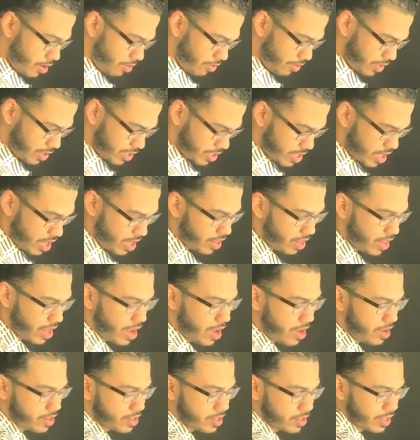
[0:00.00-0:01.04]
If it's ten
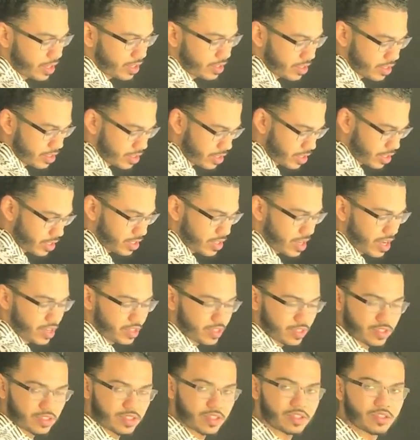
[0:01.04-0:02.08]
thousand, that's a six
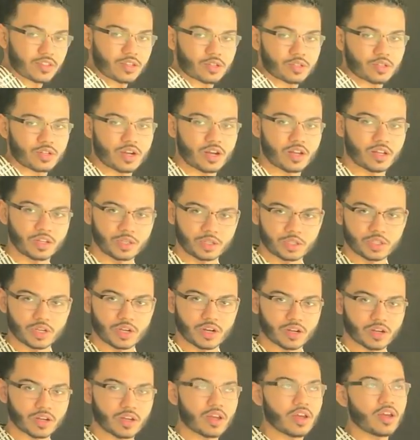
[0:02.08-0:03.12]
thousand six hundred dollar
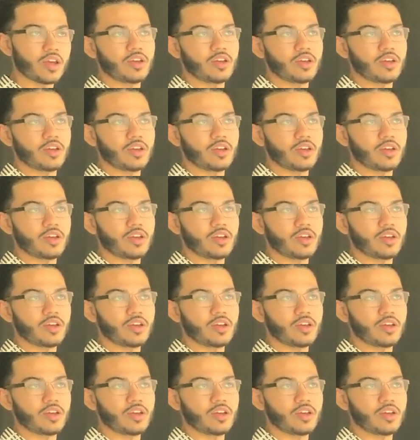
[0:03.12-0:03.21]
chunk.